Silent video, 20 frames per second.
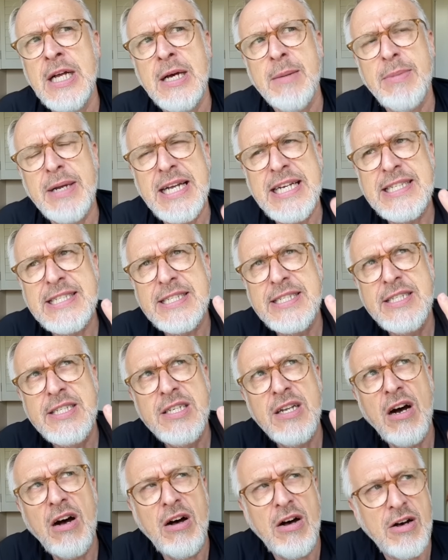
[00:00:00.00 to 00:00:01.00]
But it's
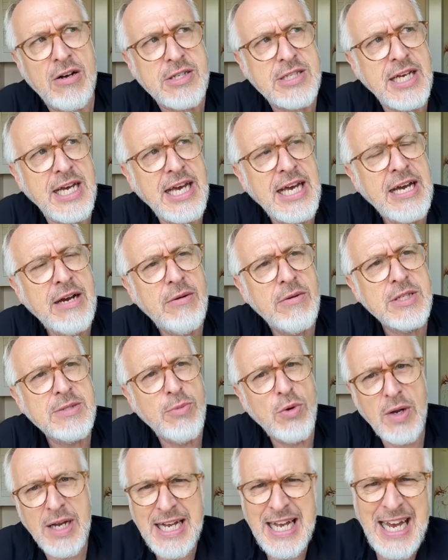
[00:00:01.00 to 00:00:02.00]
not. It was
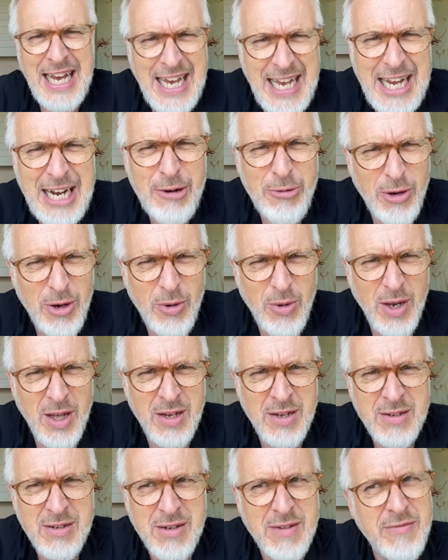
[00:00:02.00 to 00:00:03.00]
more like a hair
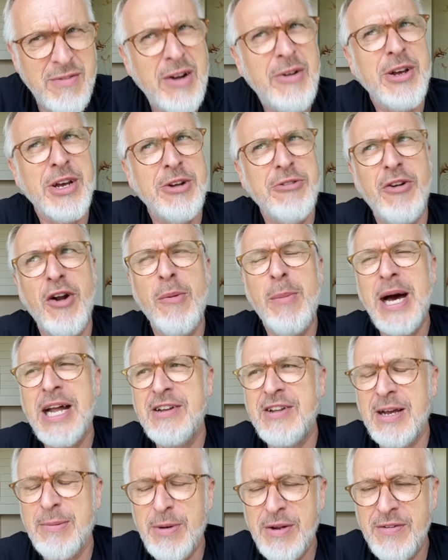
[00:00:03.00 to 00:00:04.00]
roller. Very
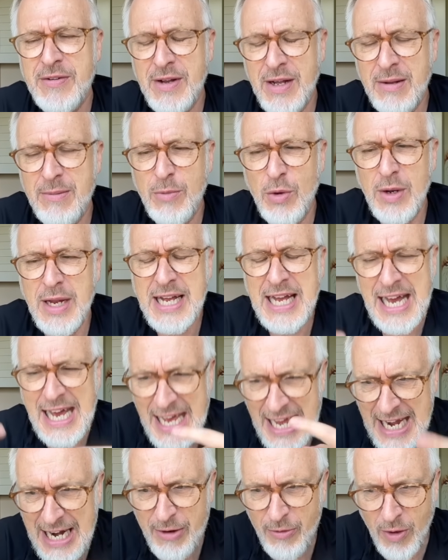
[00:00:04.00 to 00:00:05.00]
unromantic, but more like a
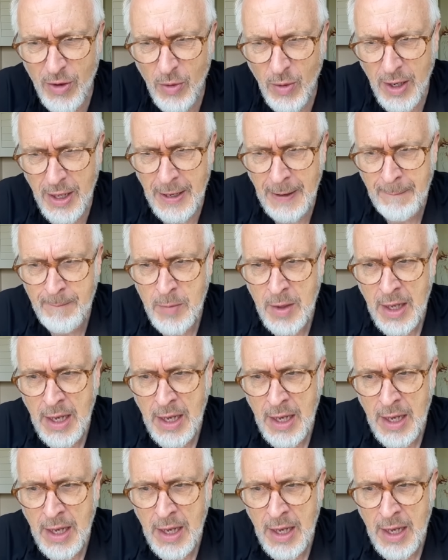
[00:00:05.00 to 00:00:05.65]
hair roller.